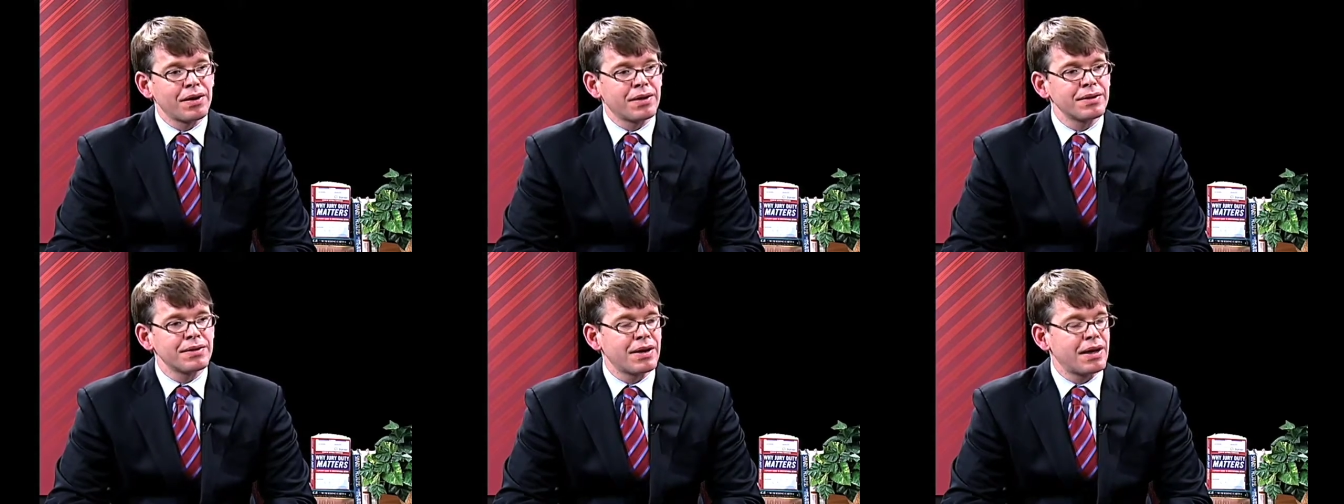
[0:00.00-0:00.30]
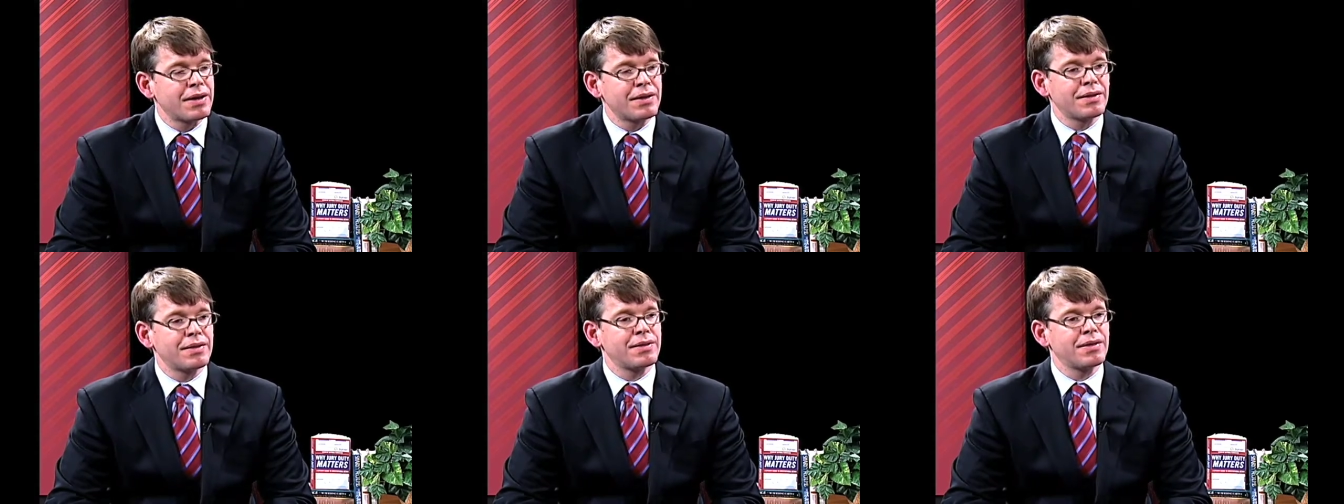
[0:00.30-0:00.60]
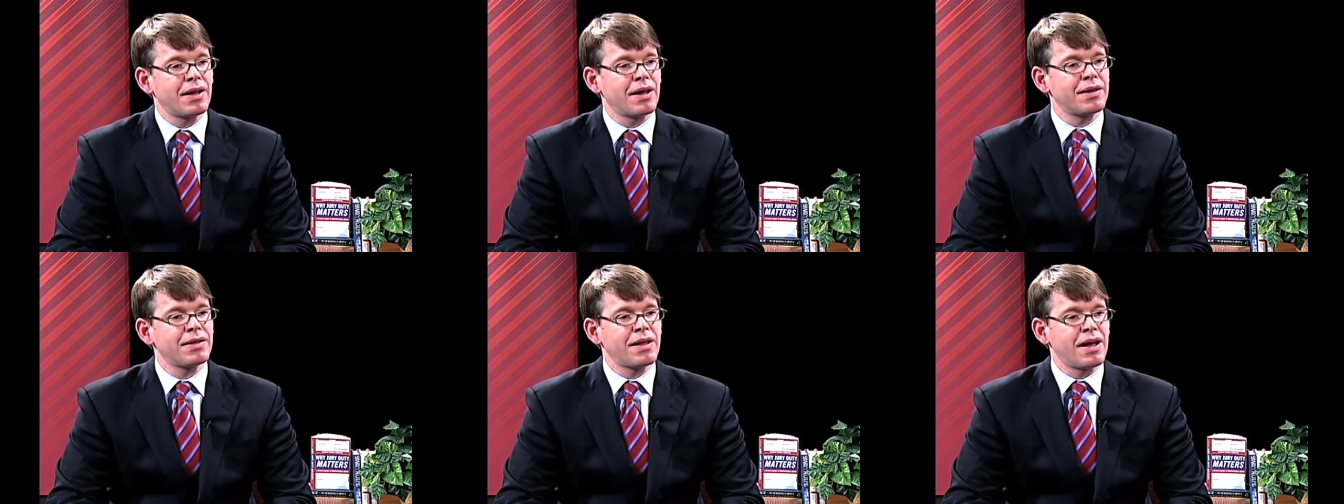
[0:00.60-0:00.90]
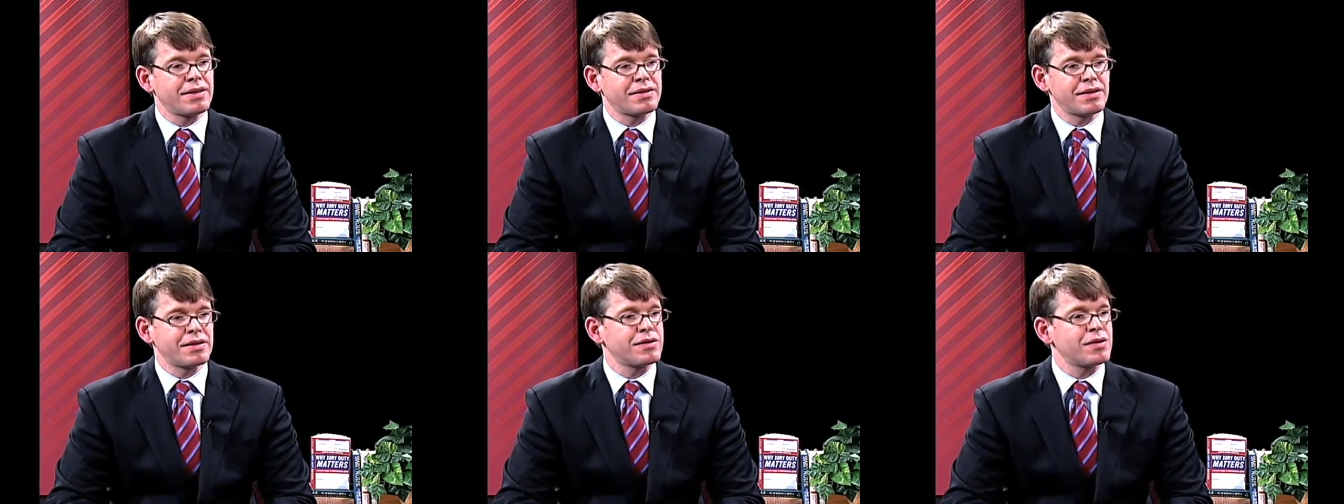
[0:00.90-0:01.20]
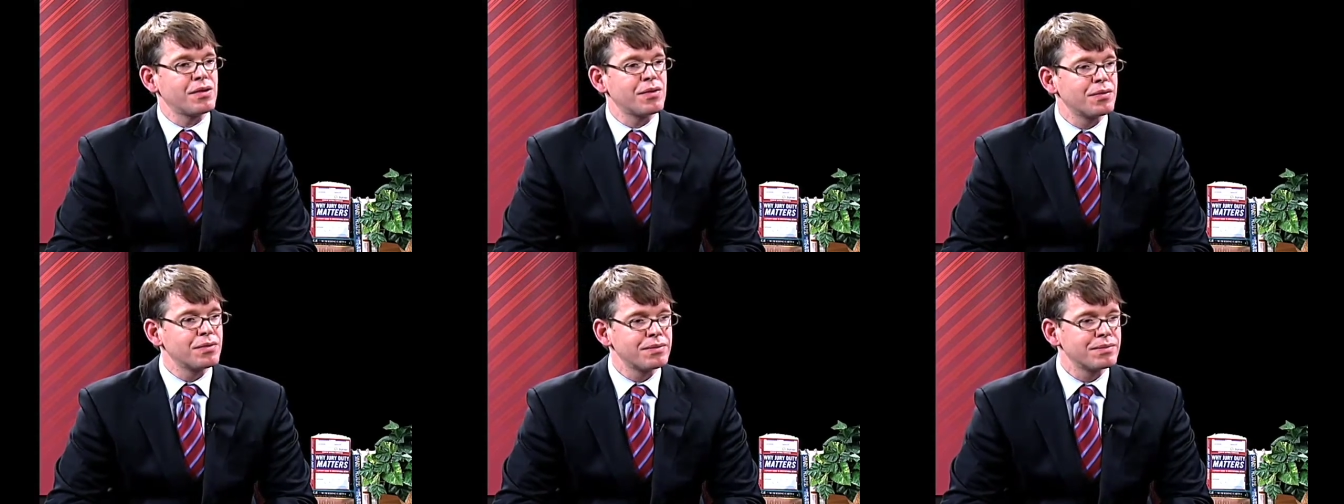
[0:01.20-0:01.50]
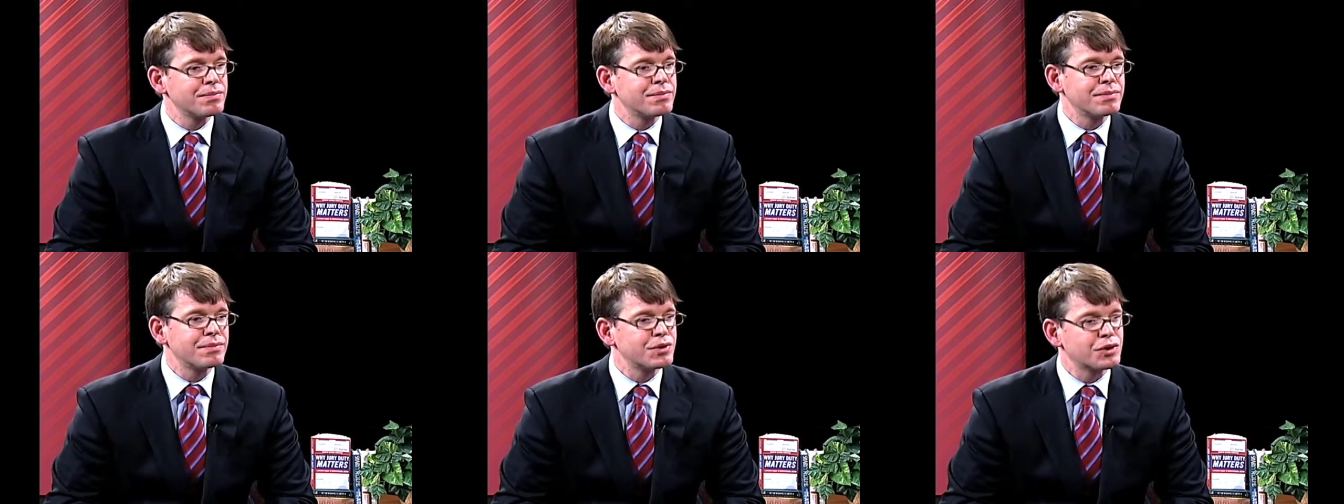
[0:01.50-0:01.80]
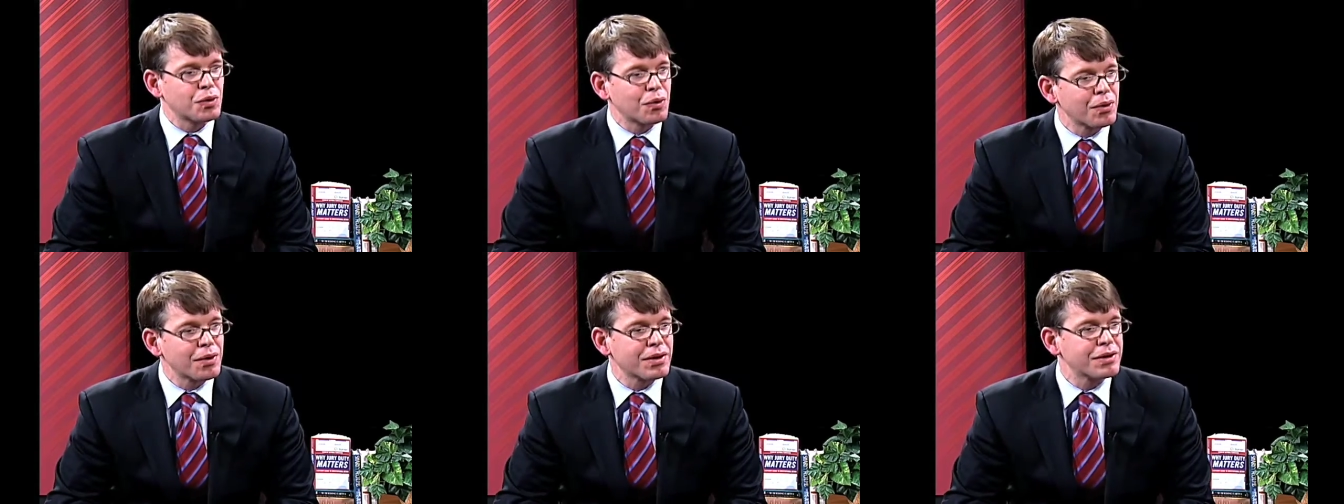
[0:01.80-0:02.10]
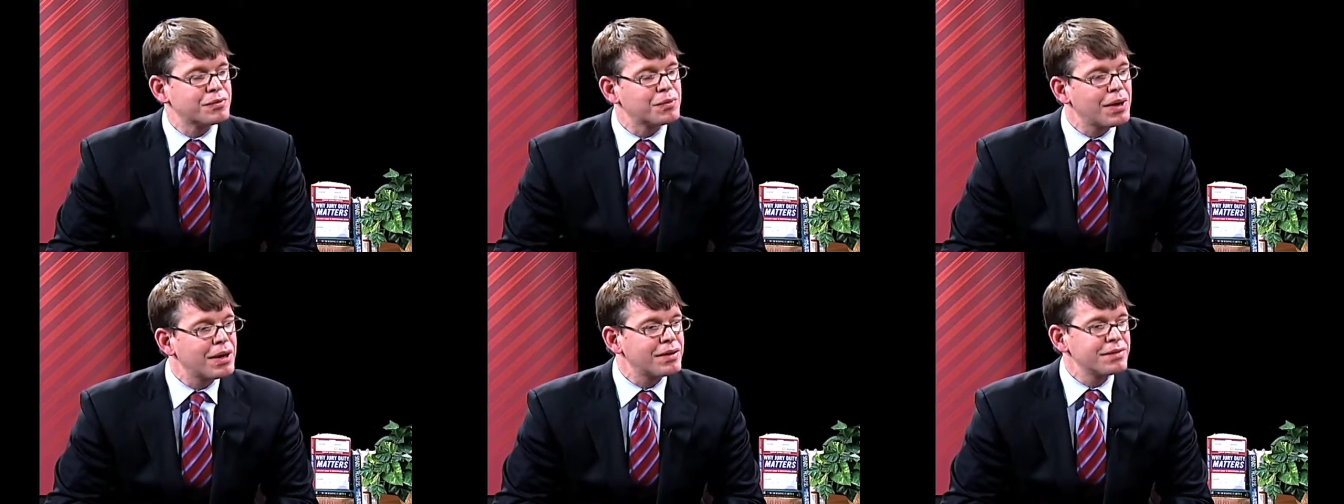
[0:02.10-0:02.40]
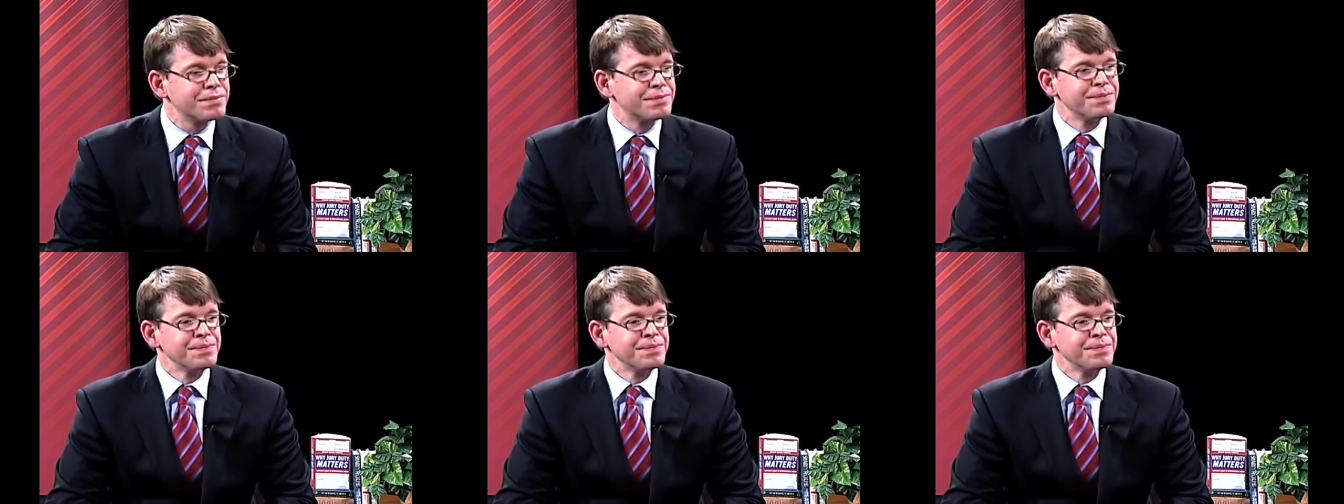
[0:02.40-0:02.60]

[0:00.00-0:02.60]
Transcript: and that's its own story as well.